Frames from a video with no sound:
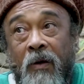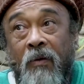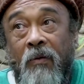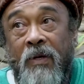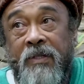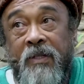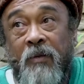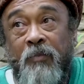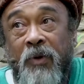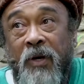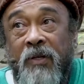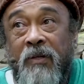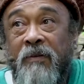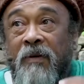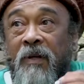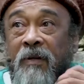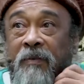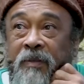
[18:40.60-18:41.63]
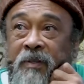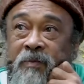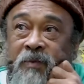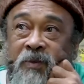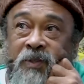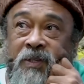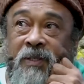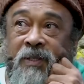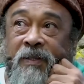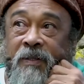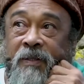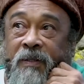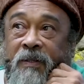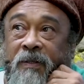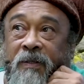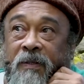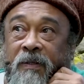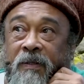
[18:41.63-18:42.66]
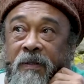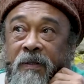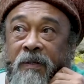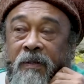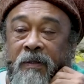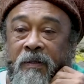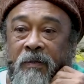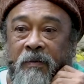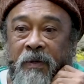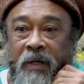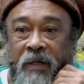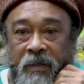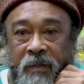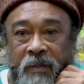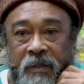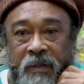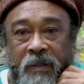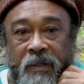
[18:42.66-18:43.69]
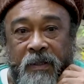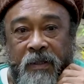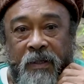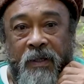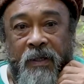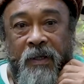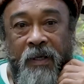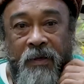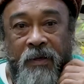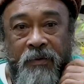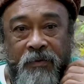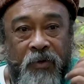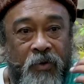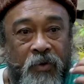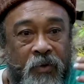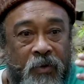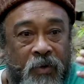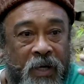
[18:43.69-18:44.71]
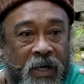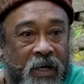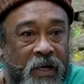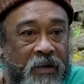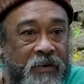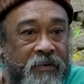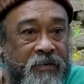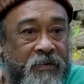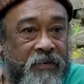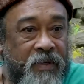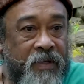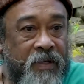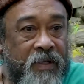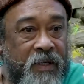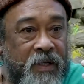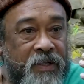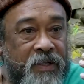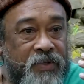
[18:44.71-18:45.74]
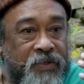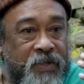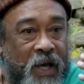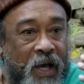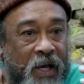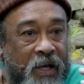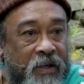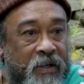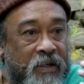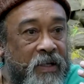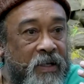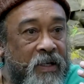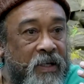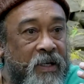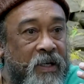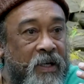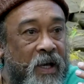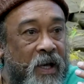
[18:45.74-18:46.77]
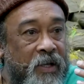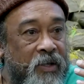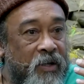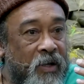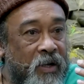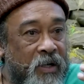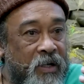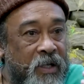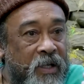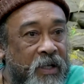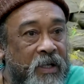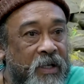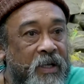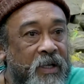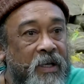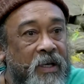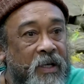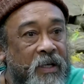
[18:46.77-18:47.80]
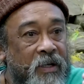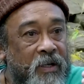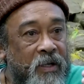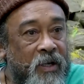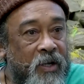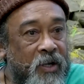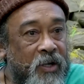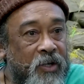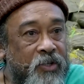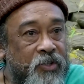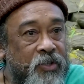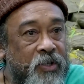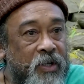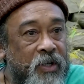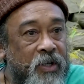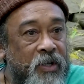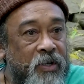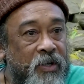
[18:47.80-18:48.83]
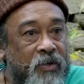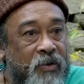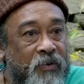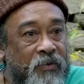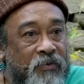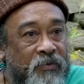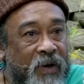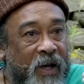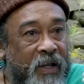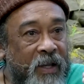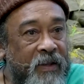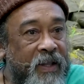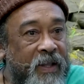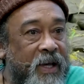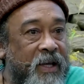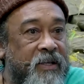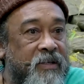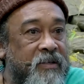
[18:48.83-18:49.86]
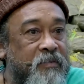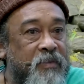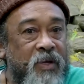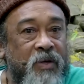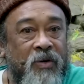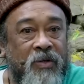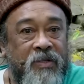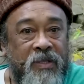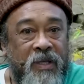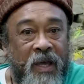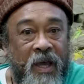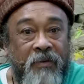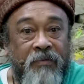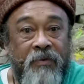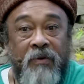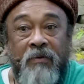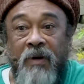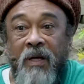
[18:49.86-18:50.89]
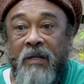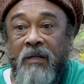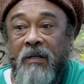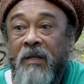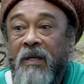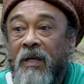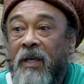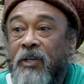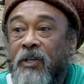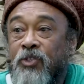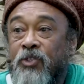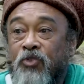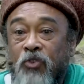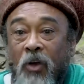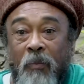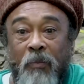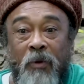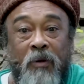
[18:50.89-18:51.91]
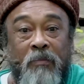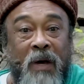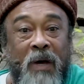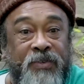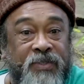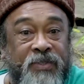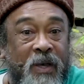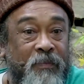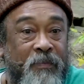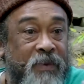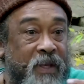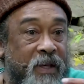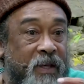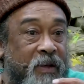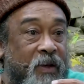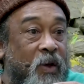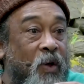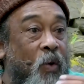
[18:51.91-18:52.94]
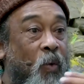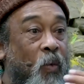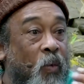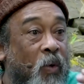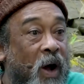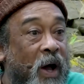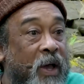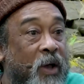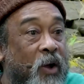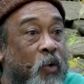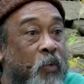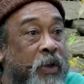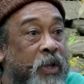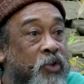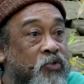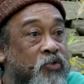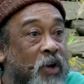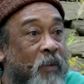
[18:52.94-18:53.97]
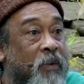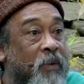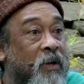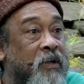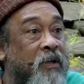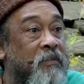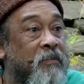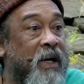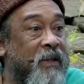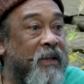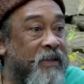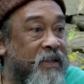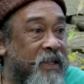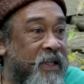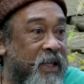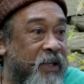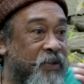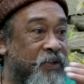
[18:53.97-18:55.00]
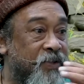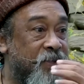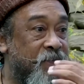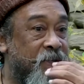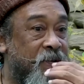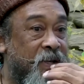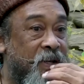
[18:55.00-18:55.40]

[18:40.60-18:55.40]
What's the point of all of this, Mooji? Well, if you have a desire, a yearning, an urge to find that, because everyone is troubled by something. Why are we troubled by things?